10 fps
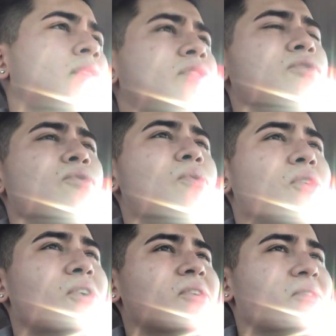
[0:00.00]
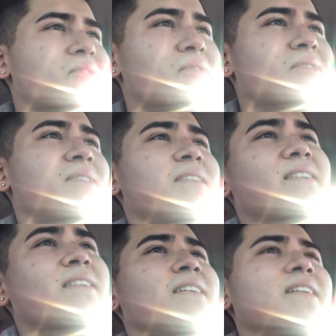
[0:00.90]
this new world,
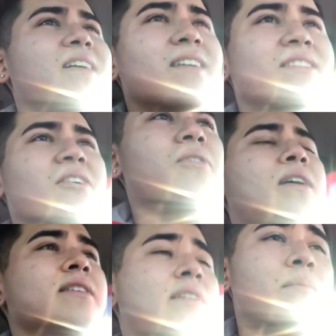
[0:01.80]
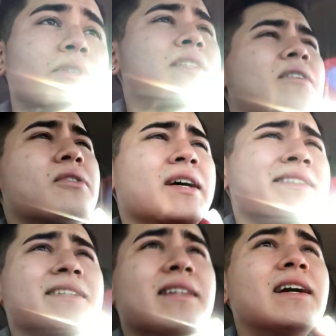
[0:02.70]
I sound crazy. I'm gonna sound
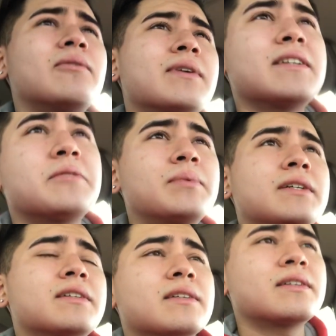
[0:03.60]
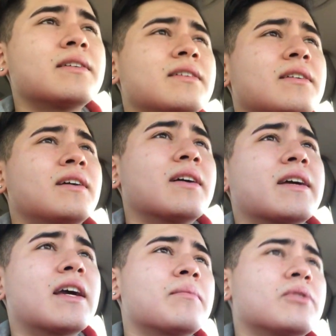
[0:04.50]
crazy a lot when I speak on
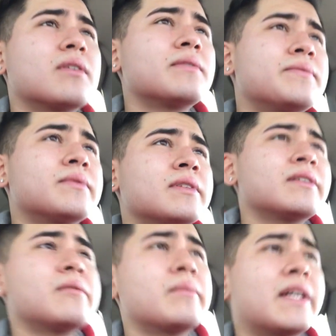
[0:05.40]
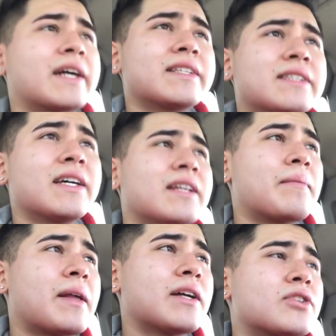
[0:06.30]
camera. But like I said,
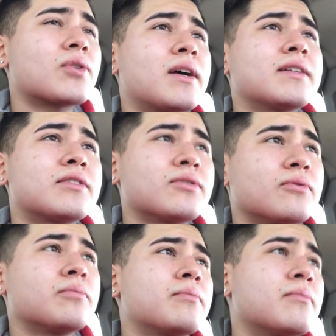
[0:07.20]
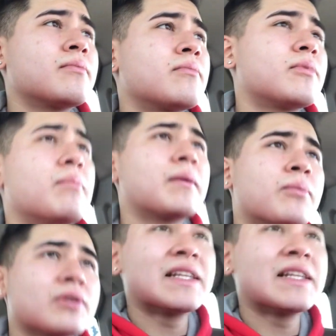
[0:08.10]
I'm not trying to remember